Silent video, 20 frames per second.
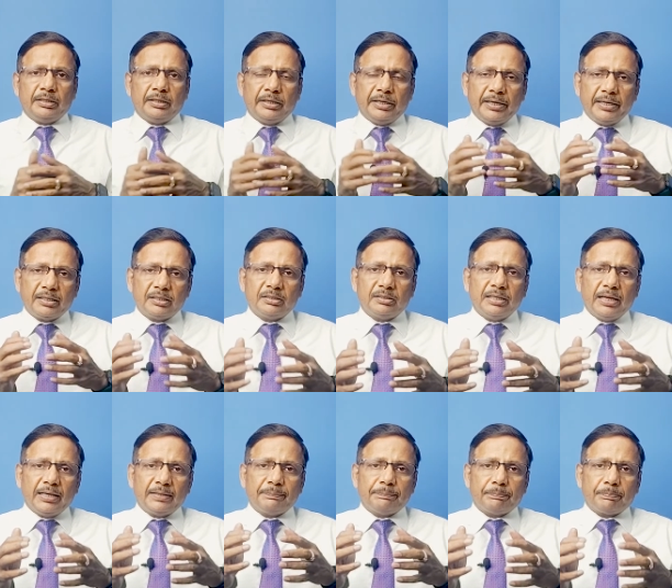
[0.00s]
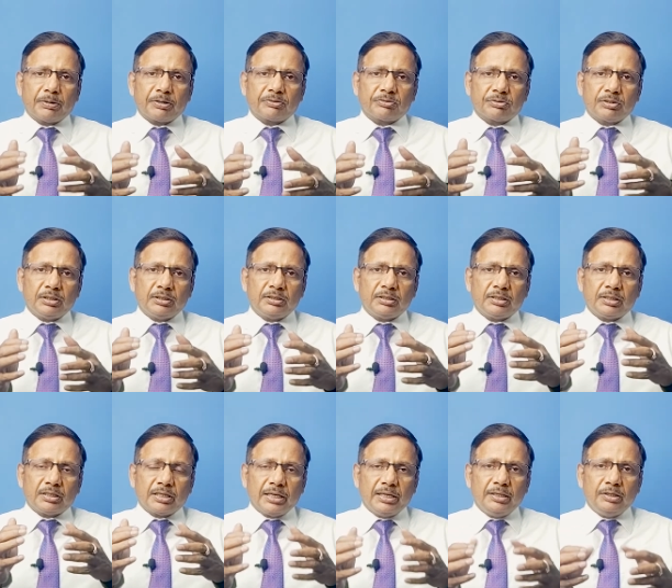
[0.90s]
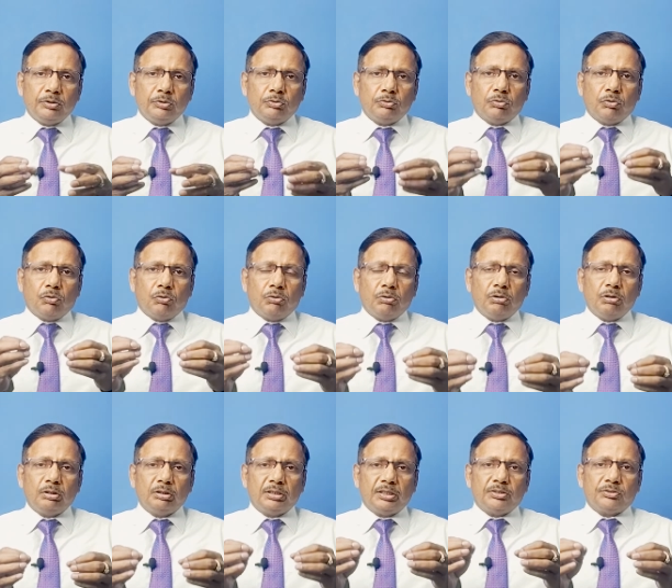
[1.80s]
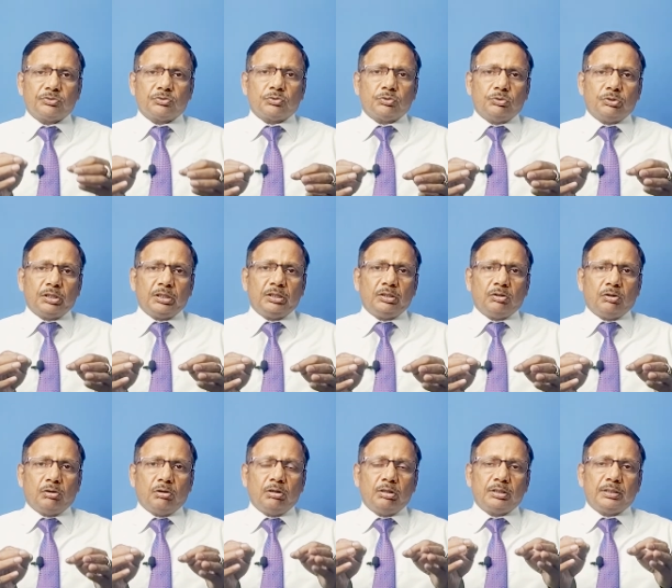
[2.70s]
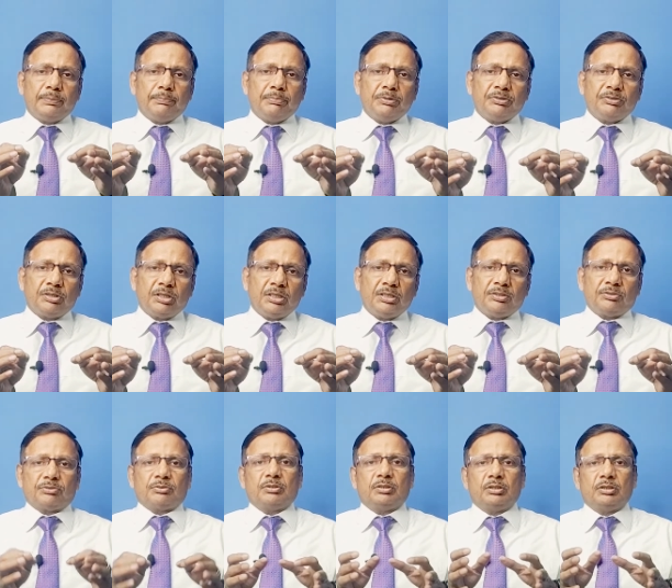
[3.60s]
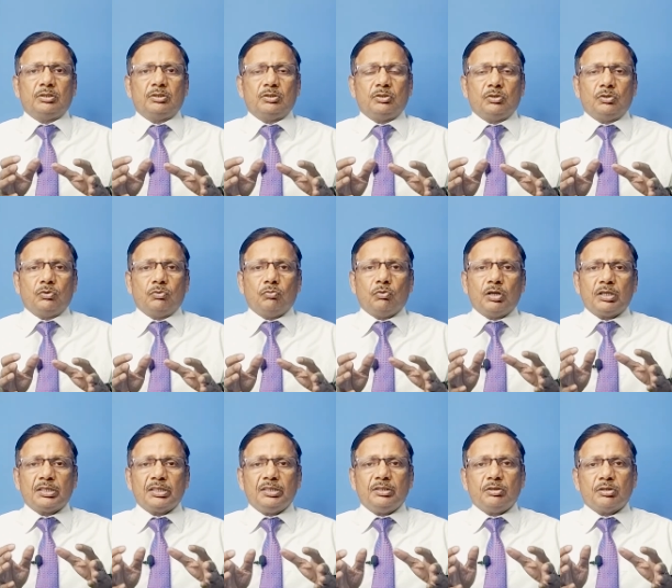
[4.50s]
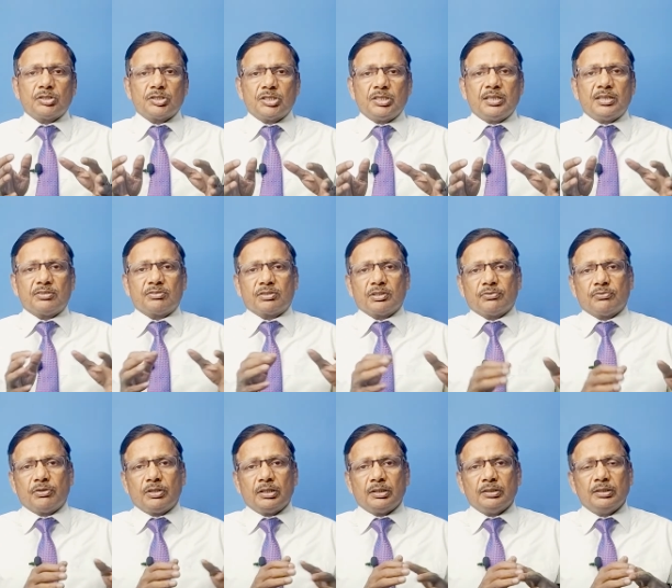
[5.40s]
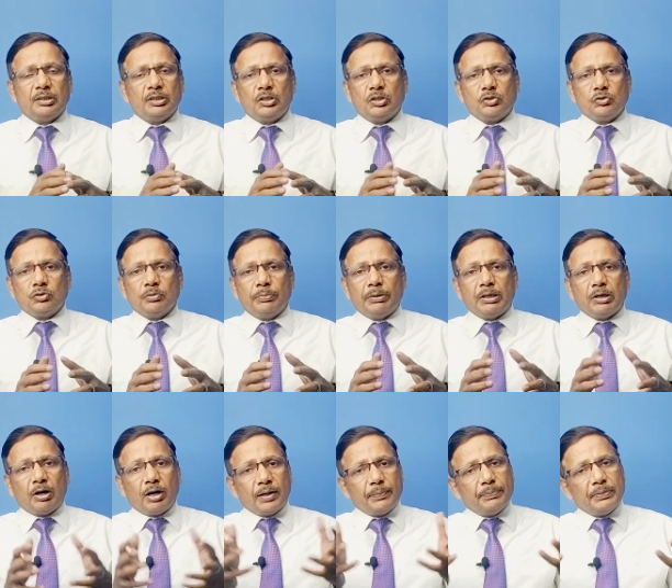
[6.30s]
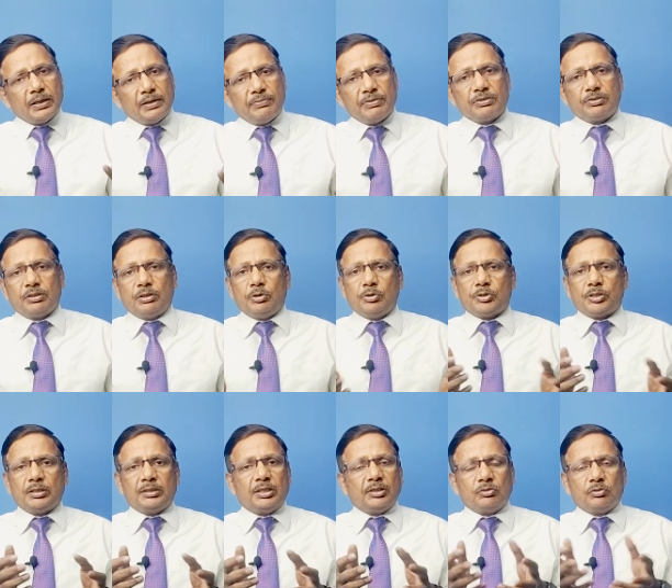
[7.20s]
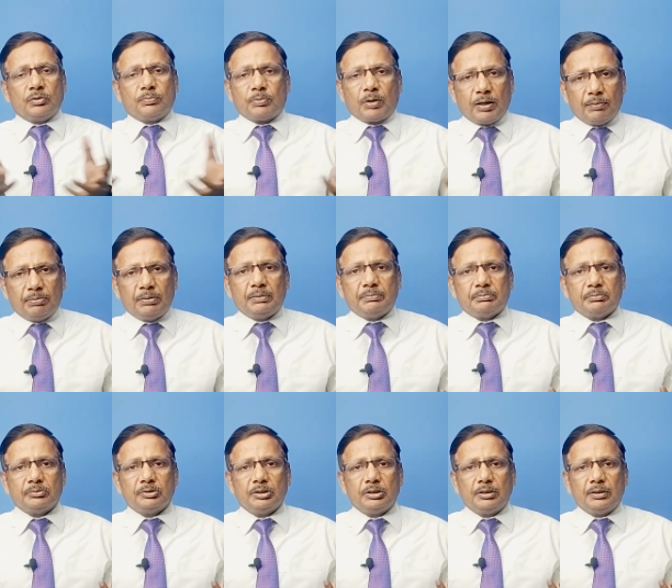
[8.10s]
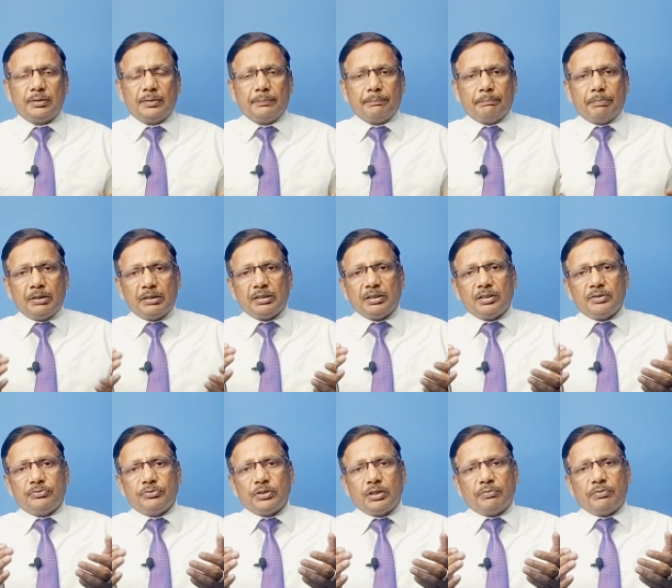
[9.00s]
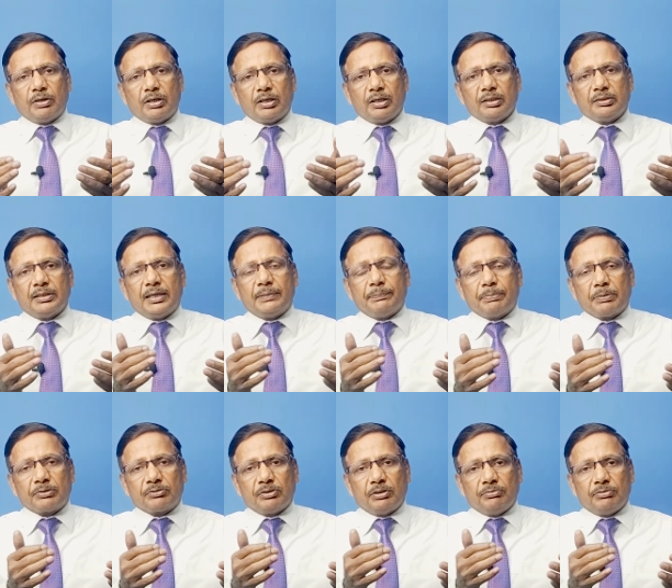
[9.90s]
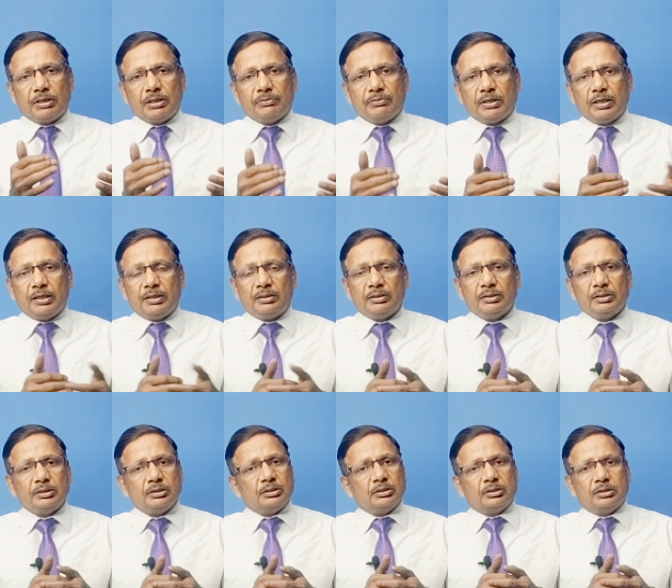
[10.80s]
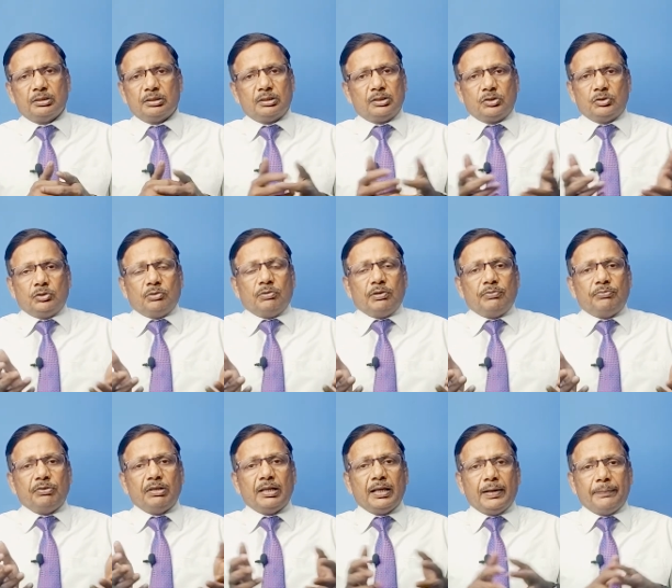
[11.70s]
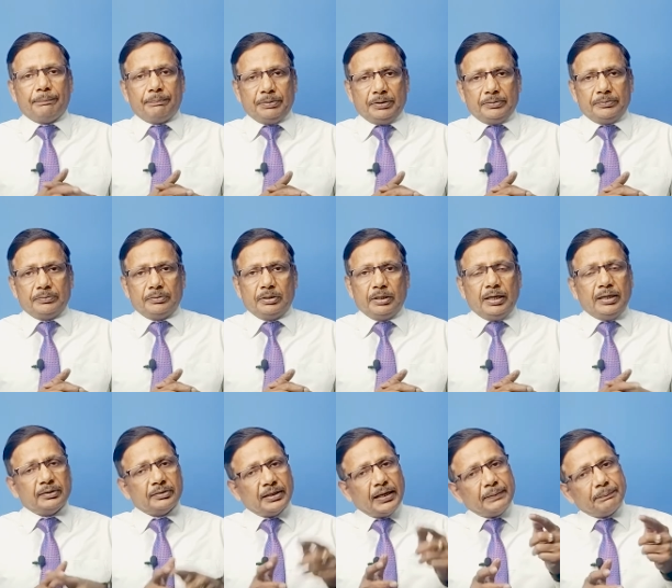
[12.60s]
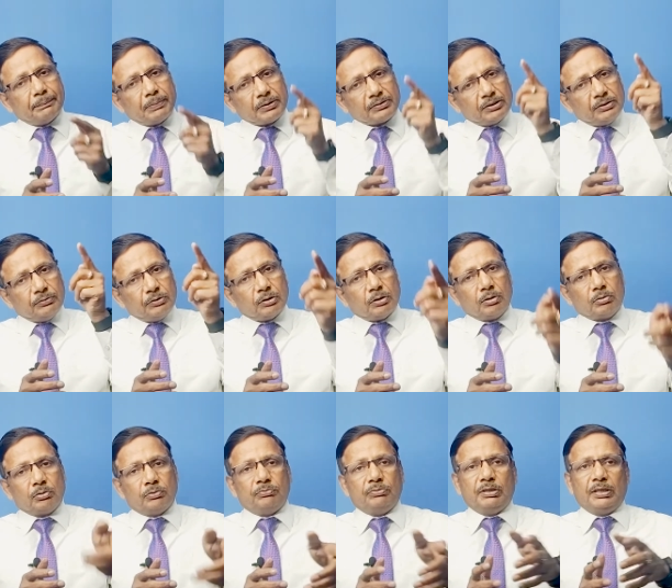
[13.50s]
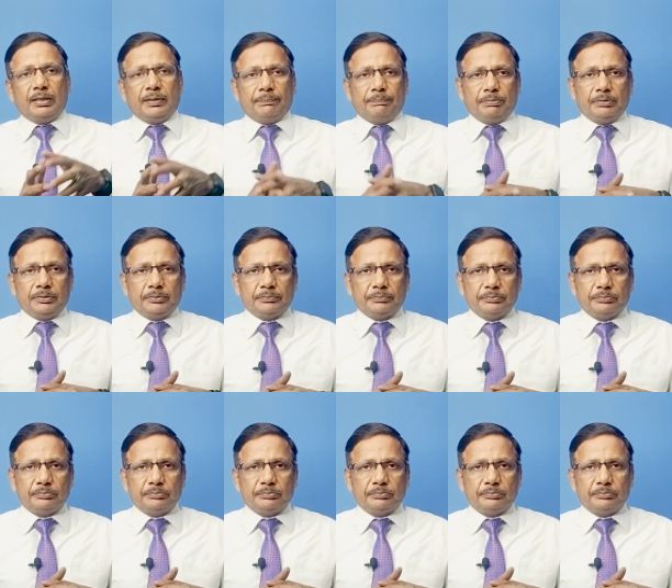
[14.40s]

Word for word: Let that person tell you all the story, all the miseries, what he or she has suffered. You may not be having solution, there is no problem. But if you have heard that person very well, you will feel happy. And that person will also feel happy.